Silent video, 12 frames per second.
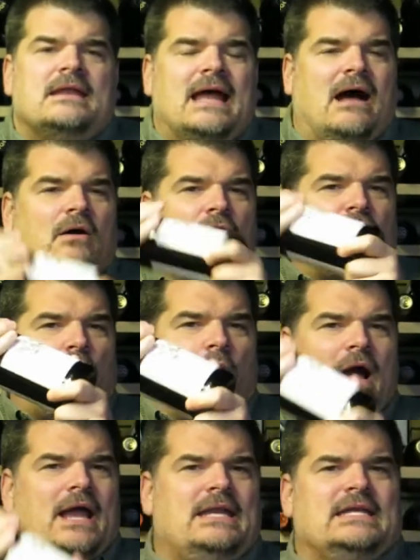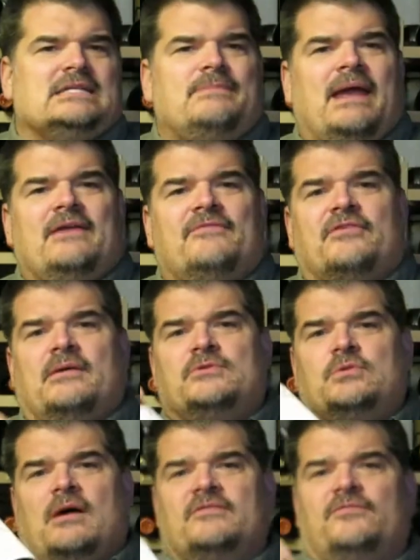Now, the wine is made from
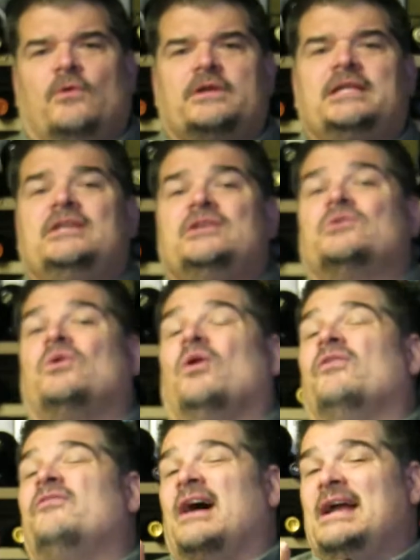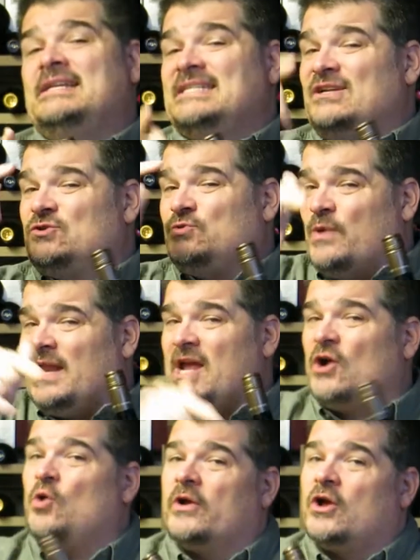12 to 14-year-old vines and is really
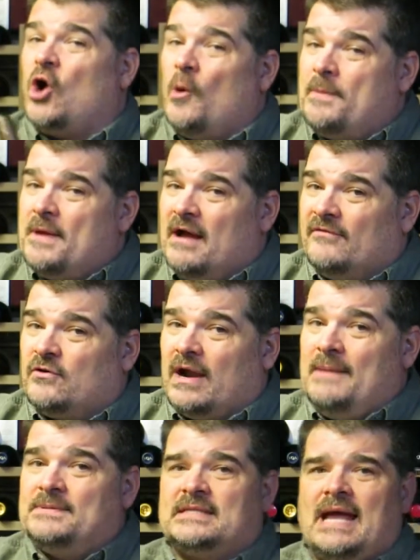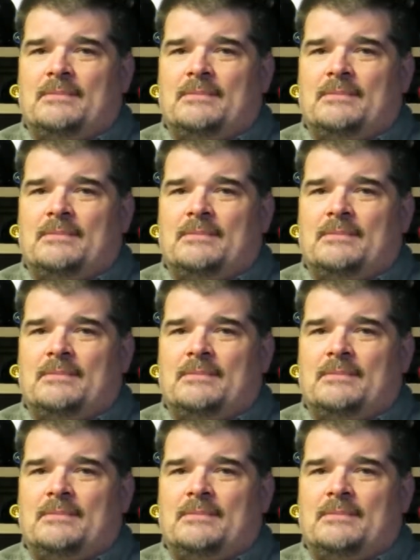a cornucopia of grapes.